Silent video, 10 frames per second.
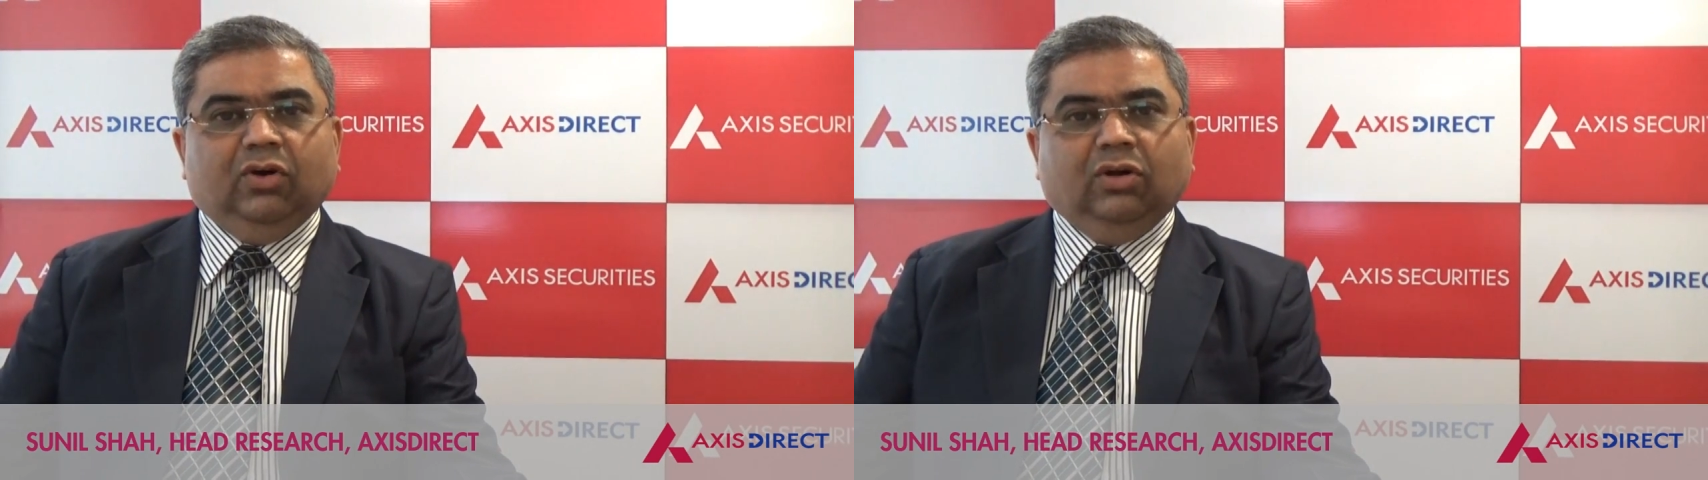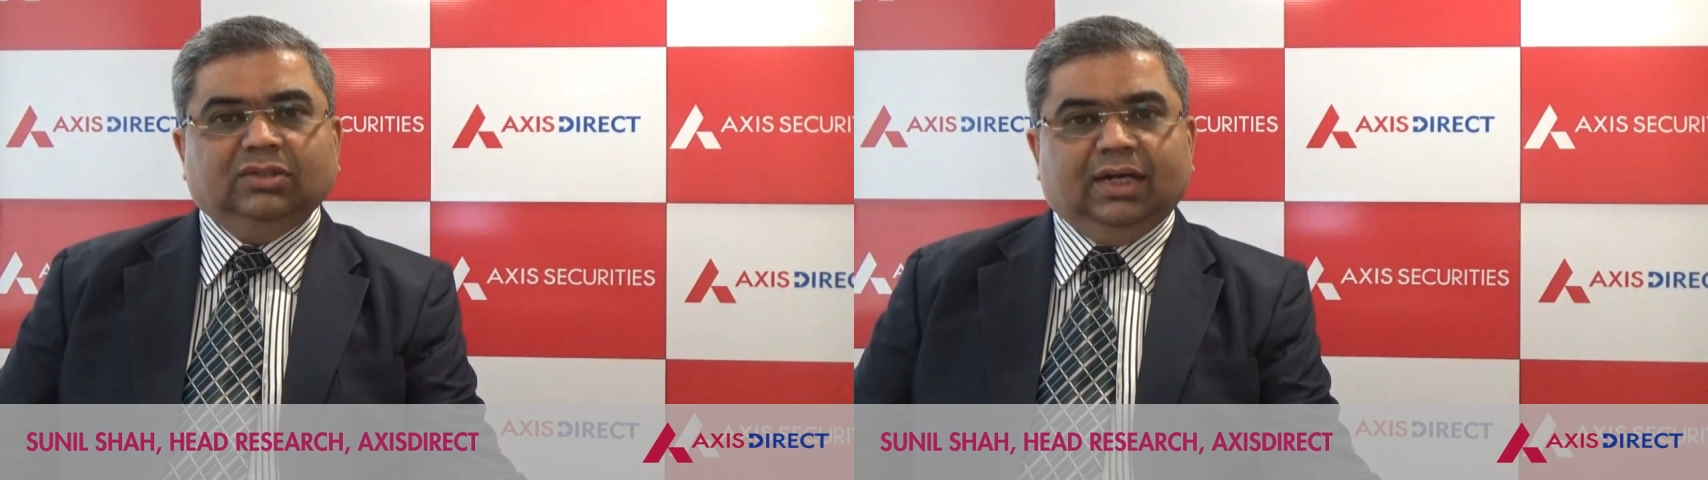
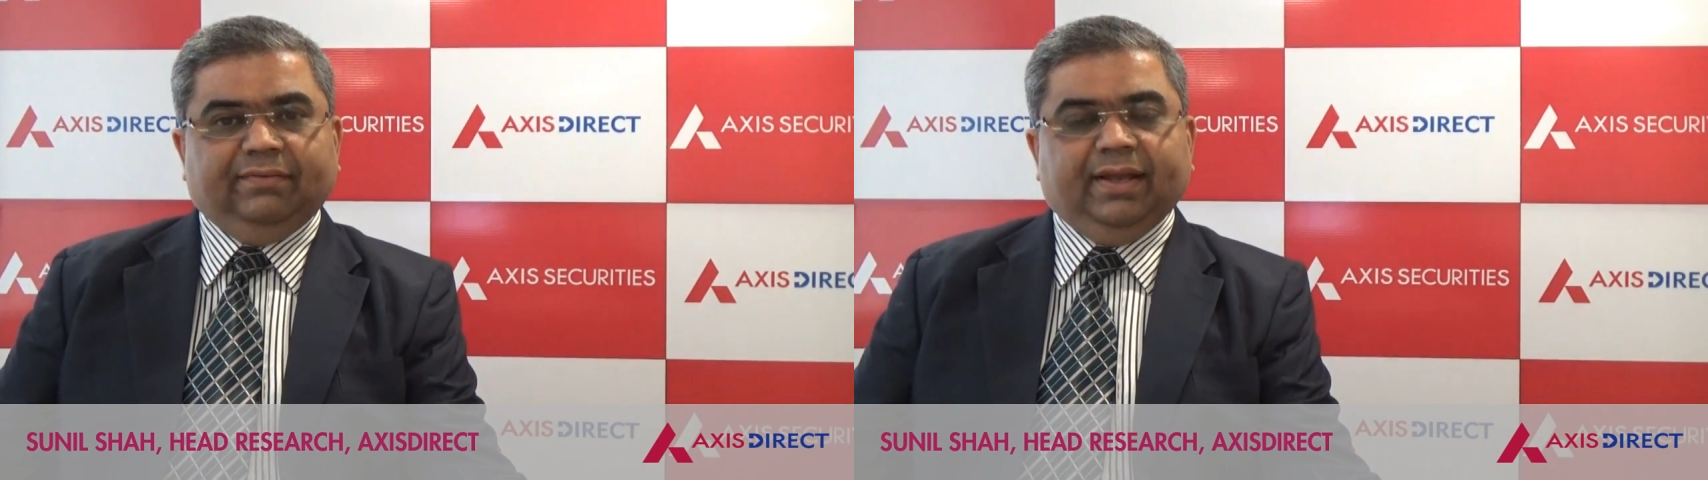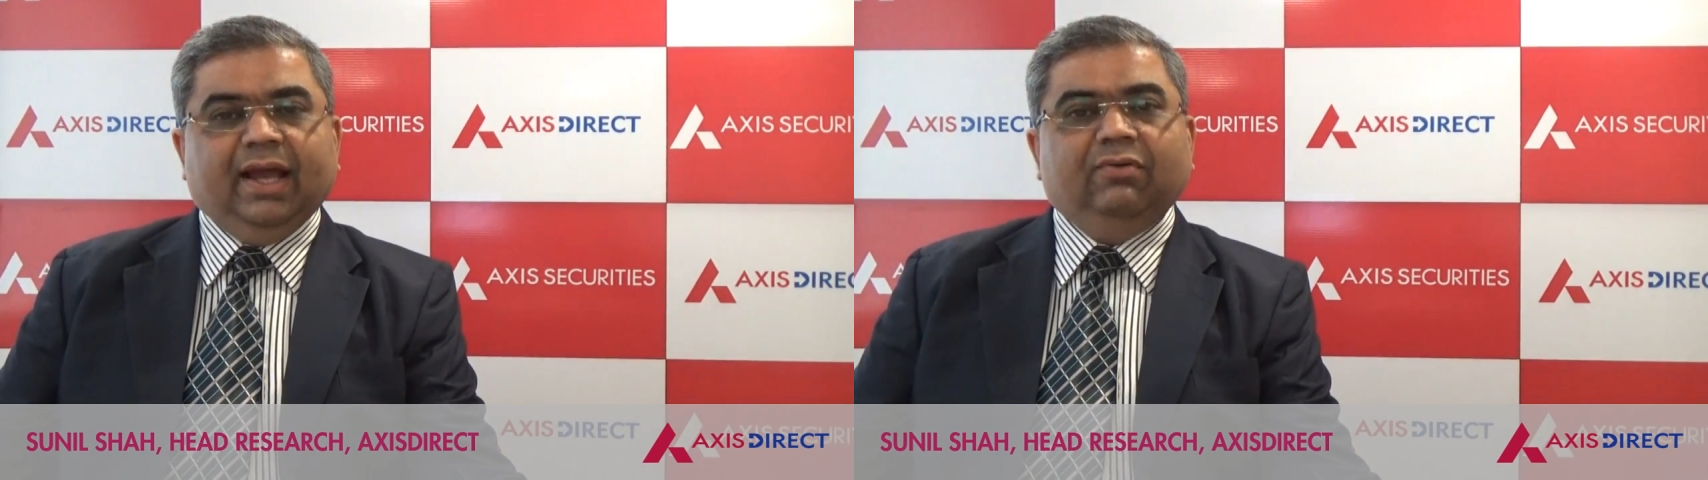thoughts
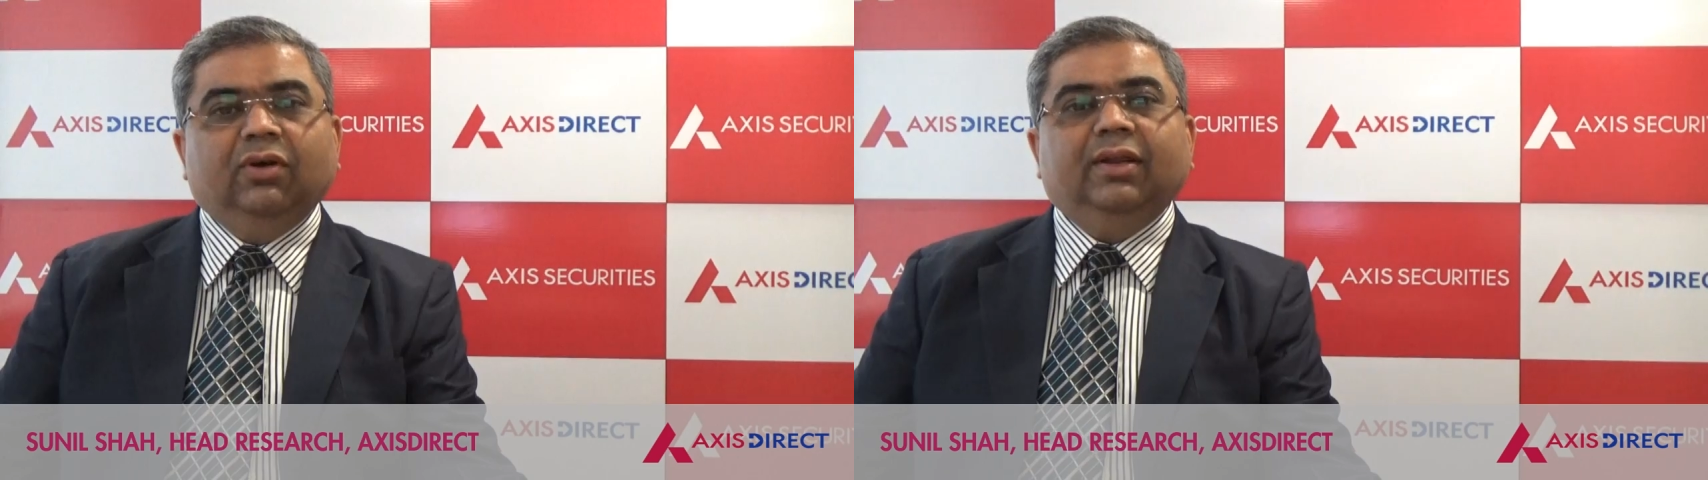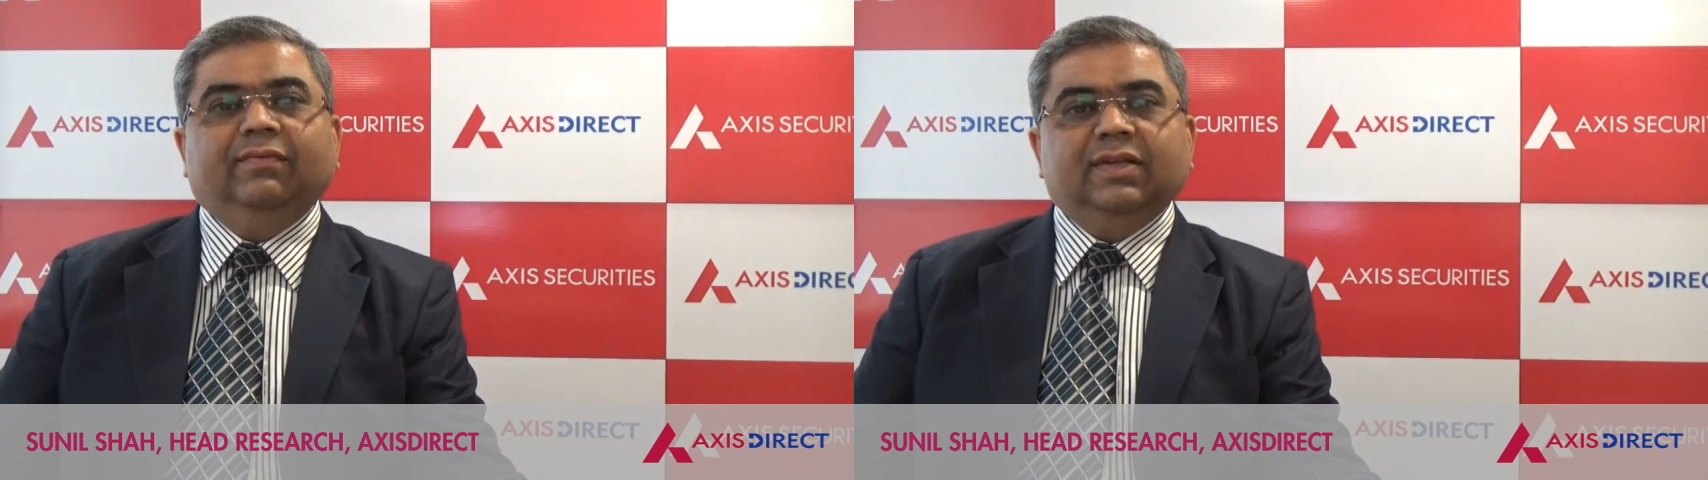that we have
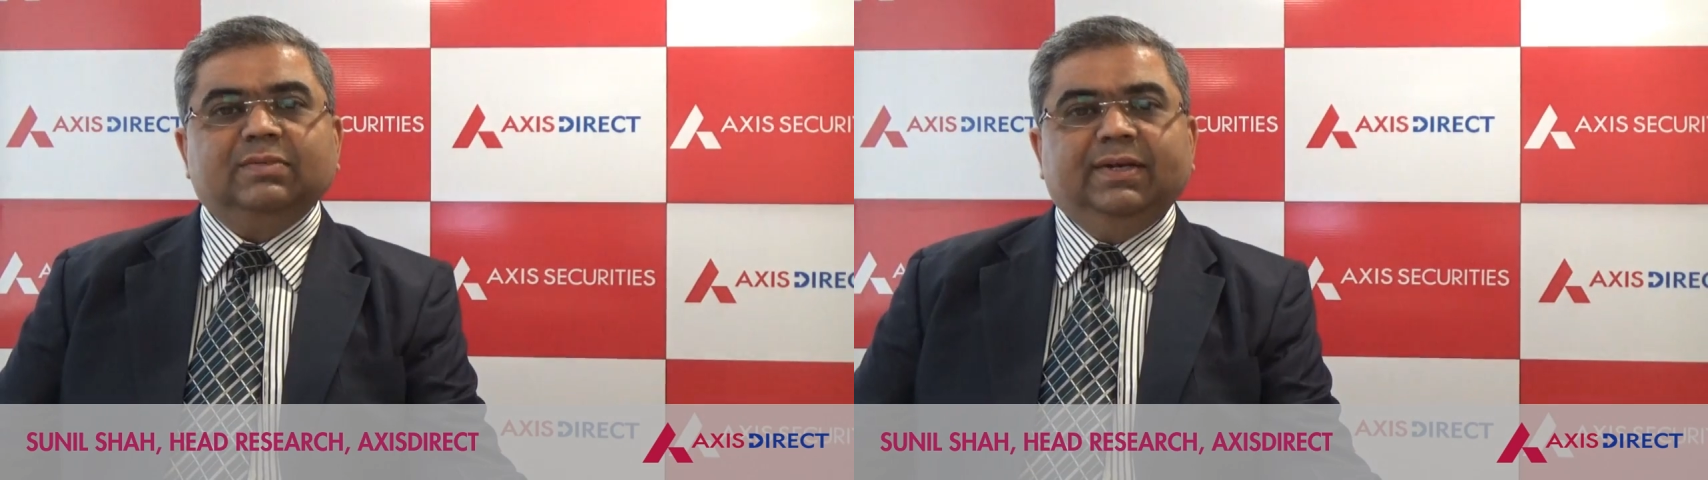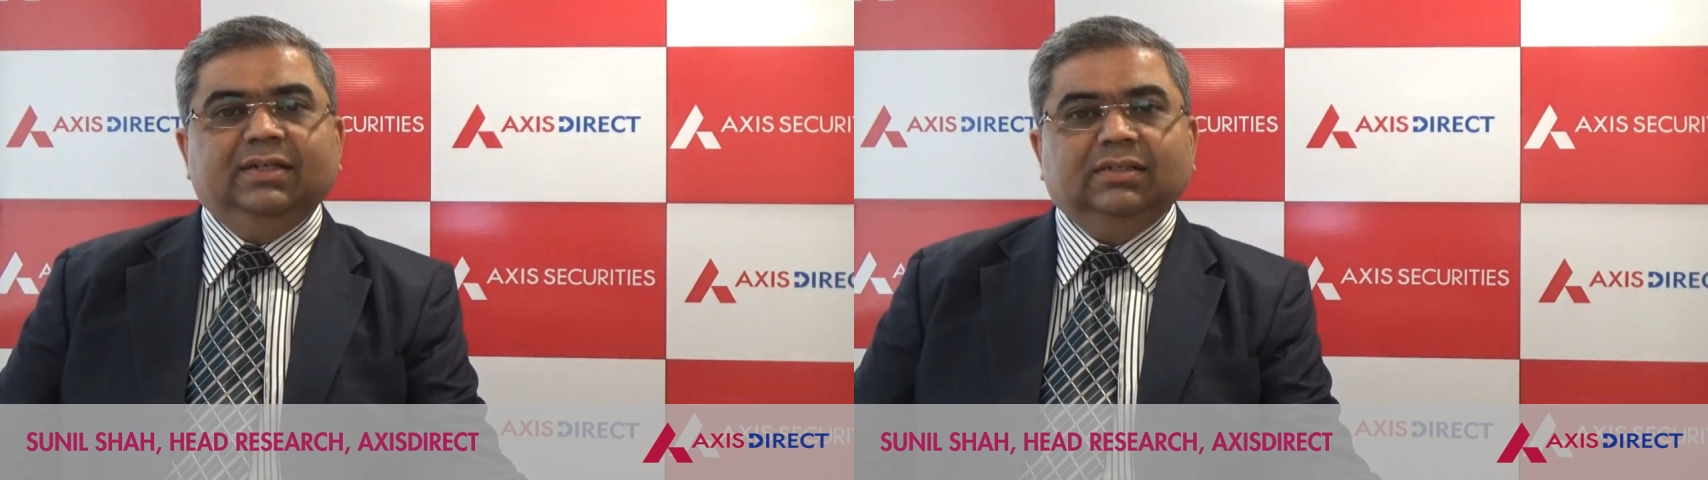on
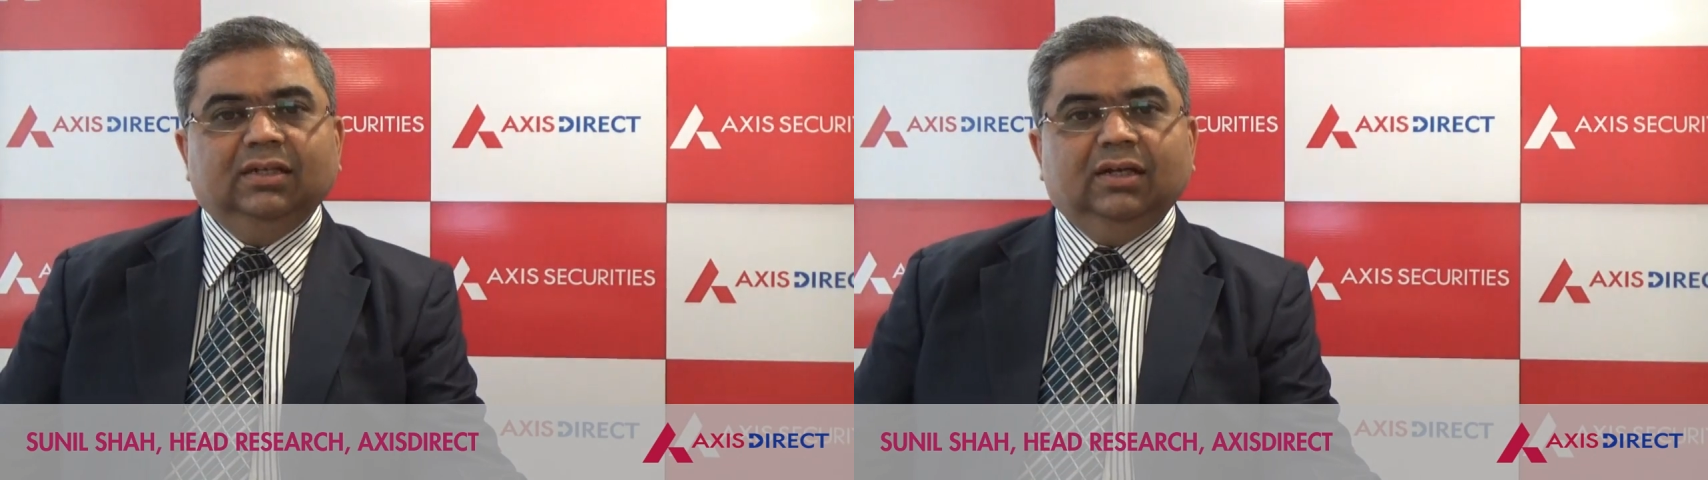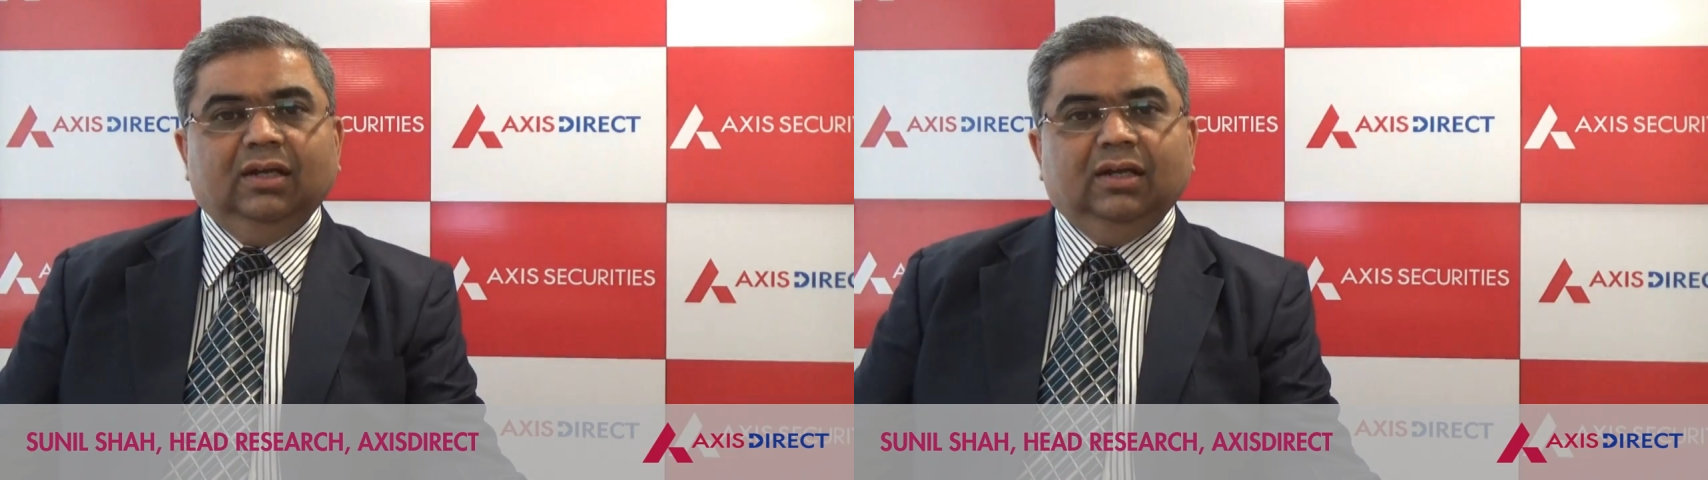investments.